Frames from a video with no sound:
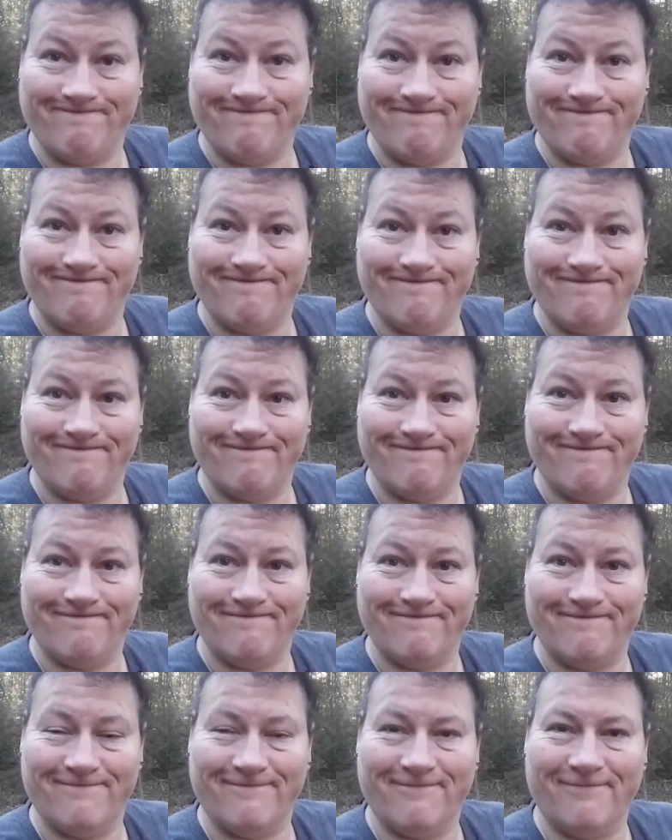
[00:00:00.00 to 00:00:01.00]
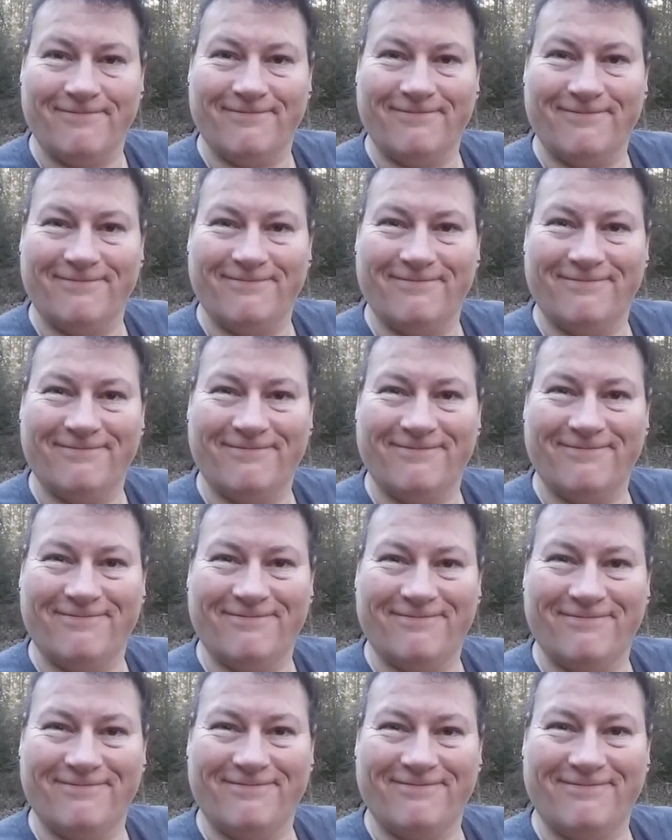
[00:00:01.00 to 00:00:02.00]

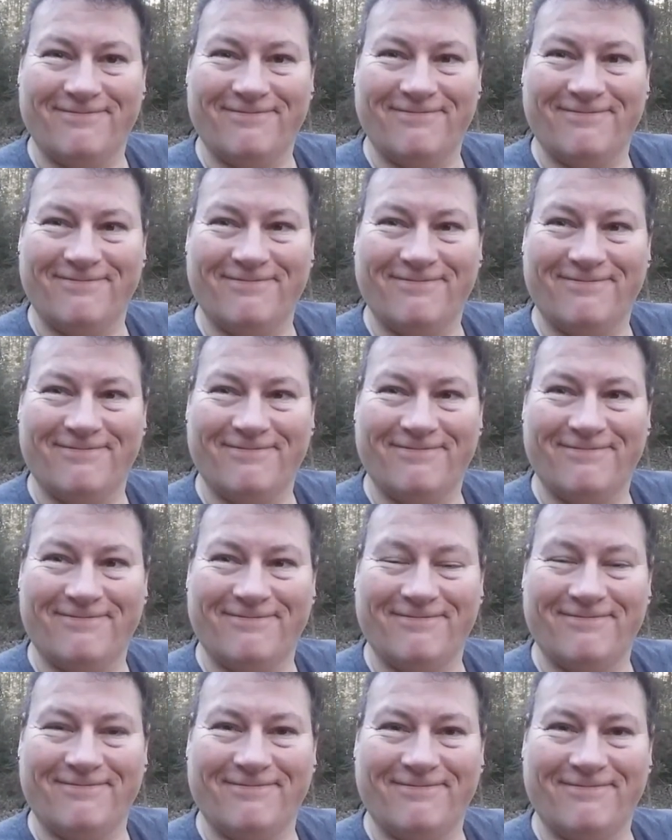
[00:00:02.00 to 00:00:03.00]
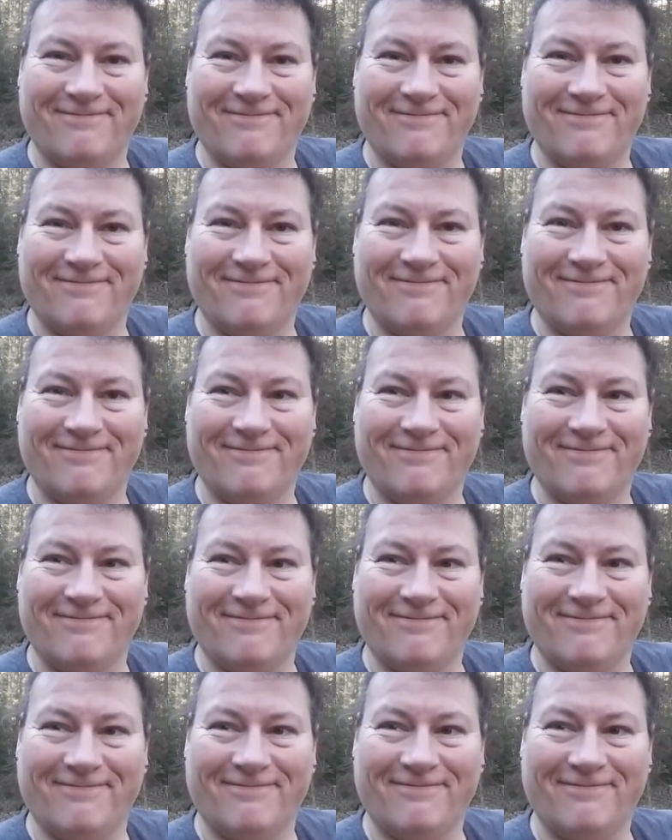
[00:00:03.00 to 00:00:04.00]

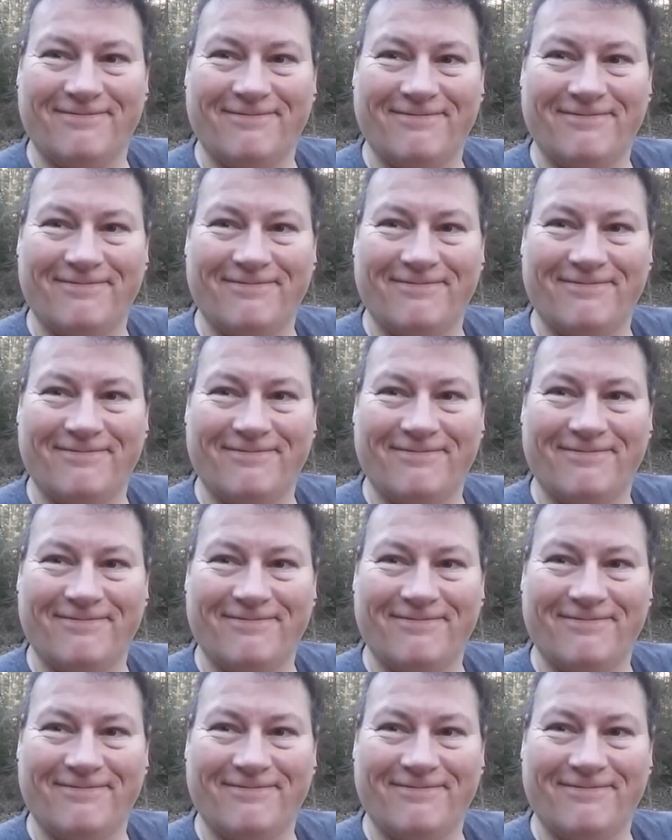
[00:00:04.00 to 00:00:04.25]
Nobody speaks.